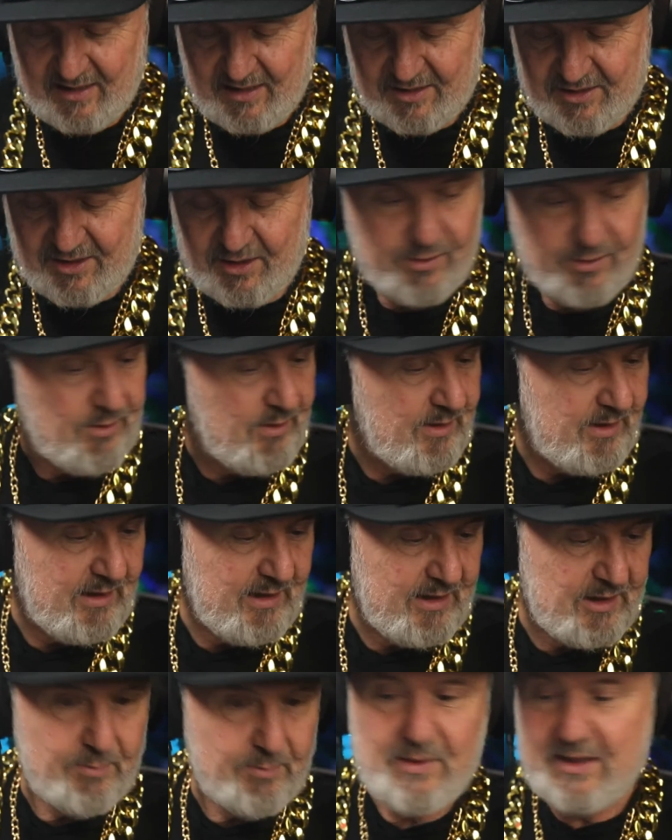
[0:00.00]
So
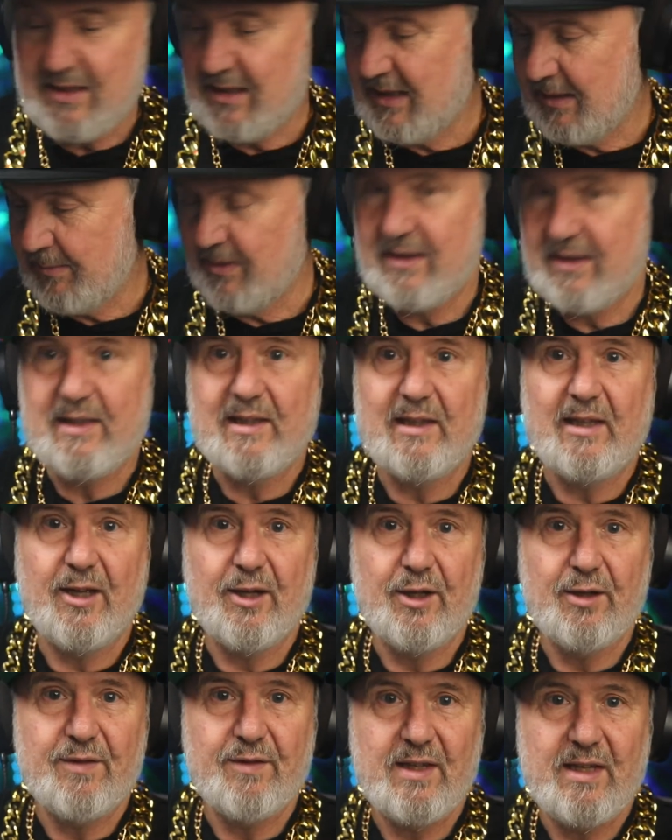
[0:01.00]
let me get my little
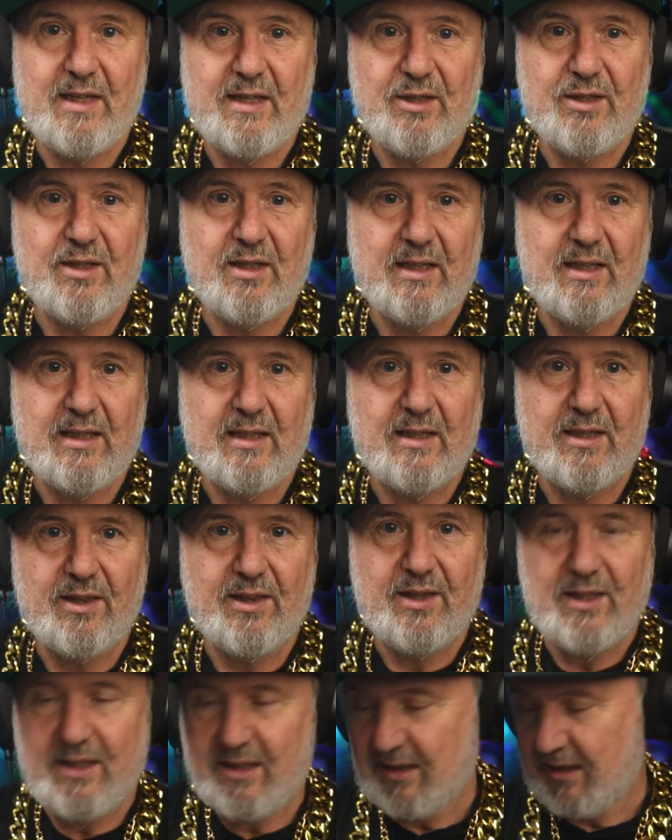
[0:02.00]
overhead
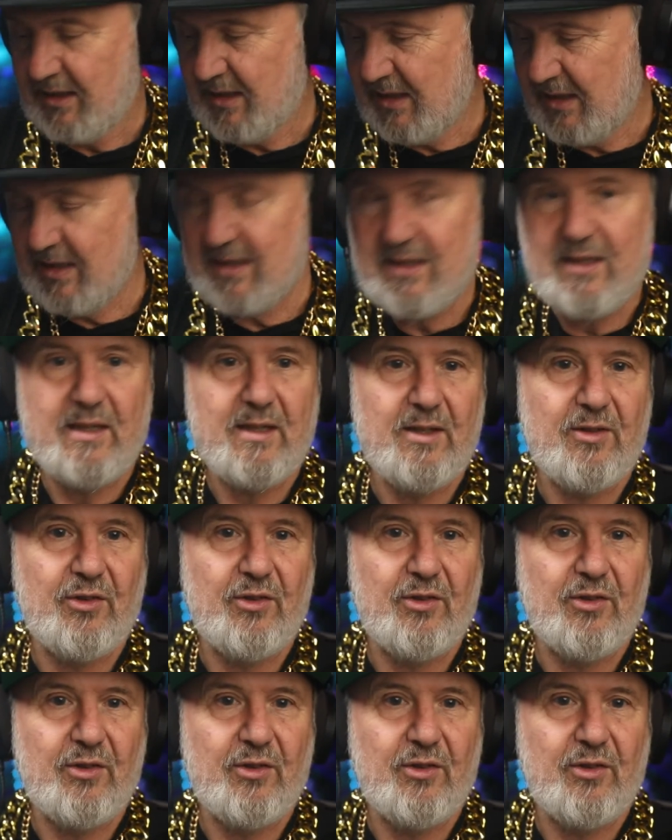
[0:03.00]
thing here.